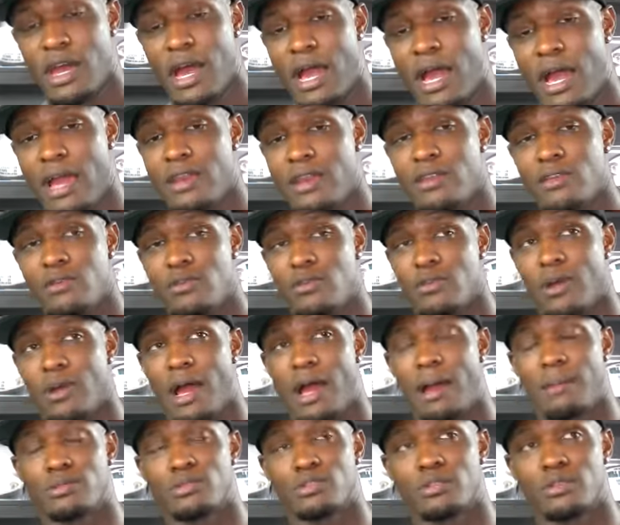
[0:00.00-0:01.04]
I knew
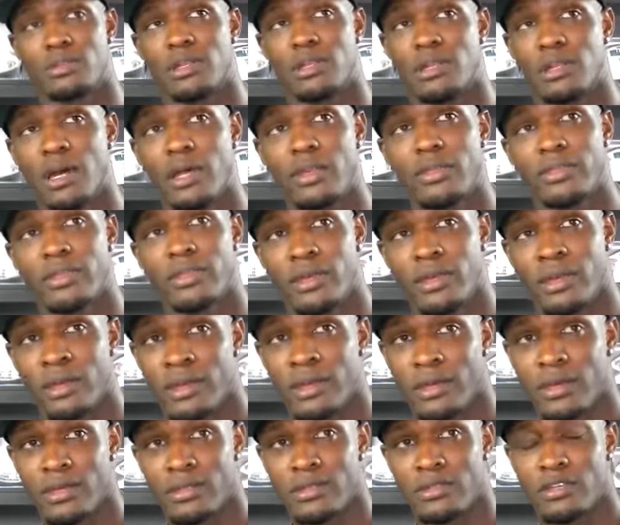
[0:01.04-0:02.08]
absolutely nothing
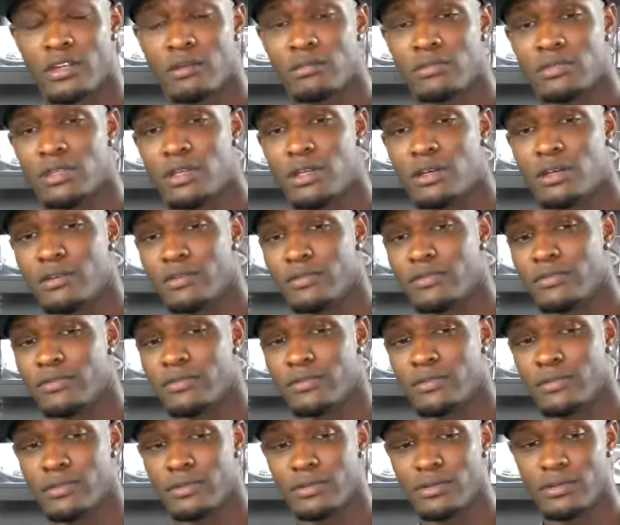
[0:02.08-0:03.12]
in terms of
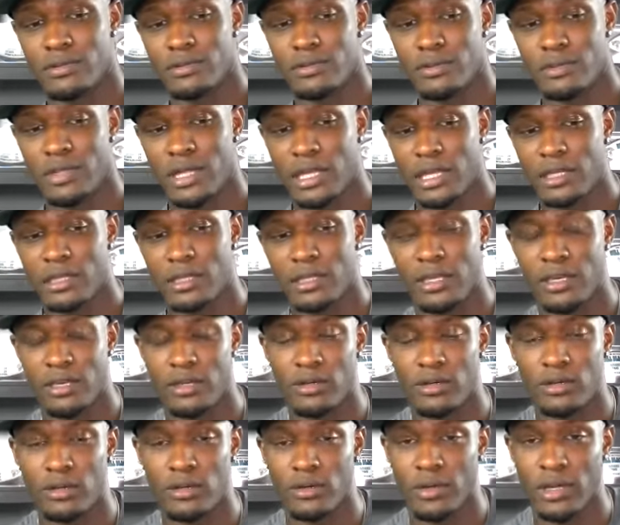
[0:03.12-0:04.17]
like
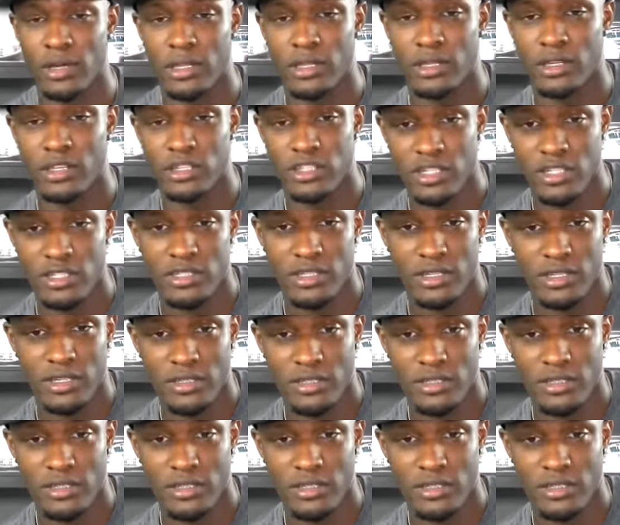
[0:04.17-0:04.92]
legal and logistics